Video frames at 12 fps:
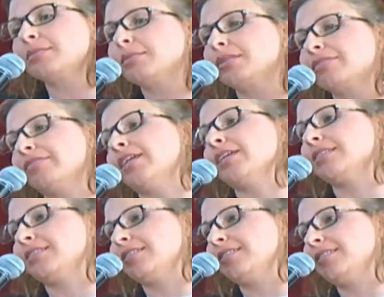them in the
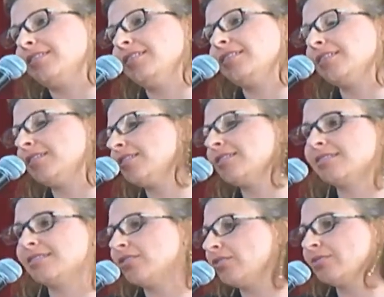face that the
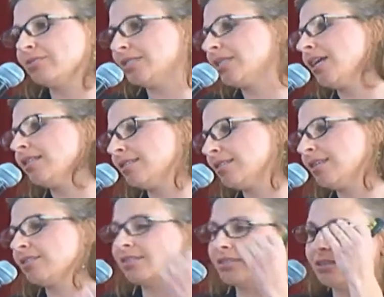Earth was not the
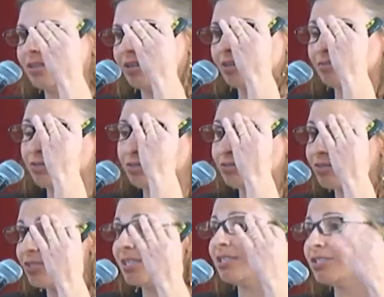center of the
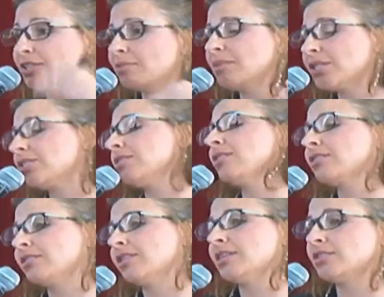universe, and it took much
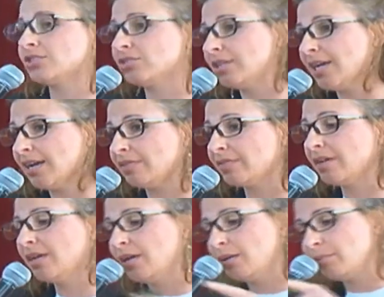longer than it should have
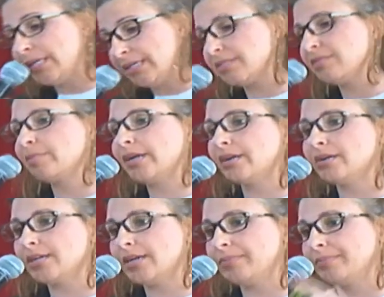because of
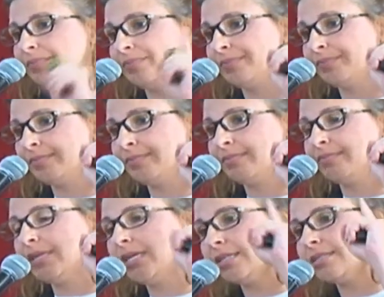paradigm,
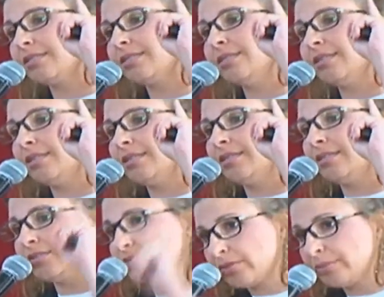because
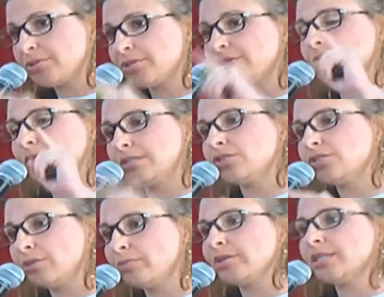Scripture was
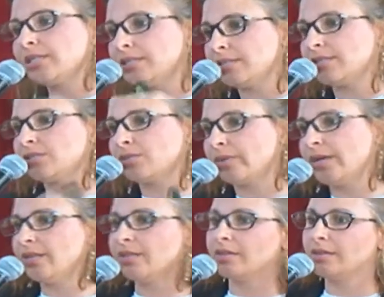interpreted in such a
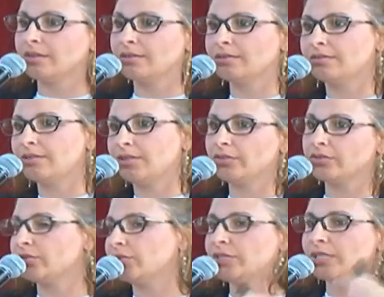way that the
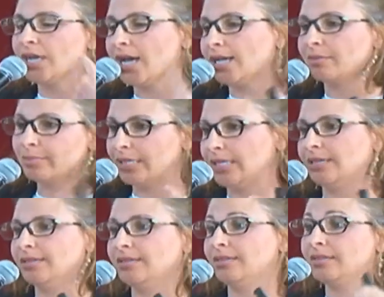Earth could not
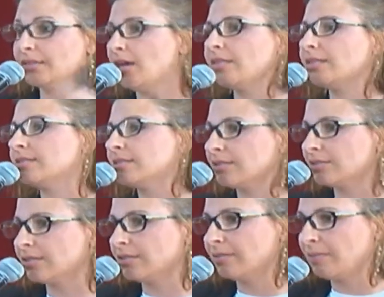be not the
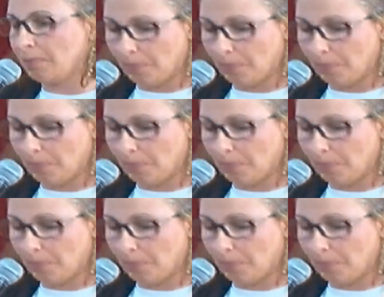center.